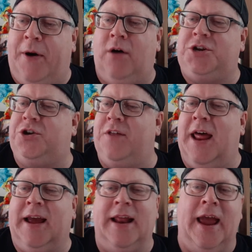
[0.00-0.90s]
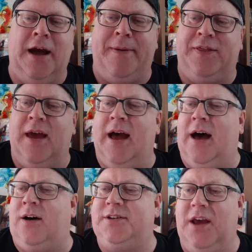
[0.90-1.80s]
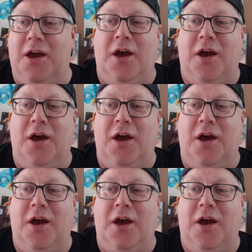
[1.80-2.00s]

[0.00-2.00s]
poster that I can hang up at the house.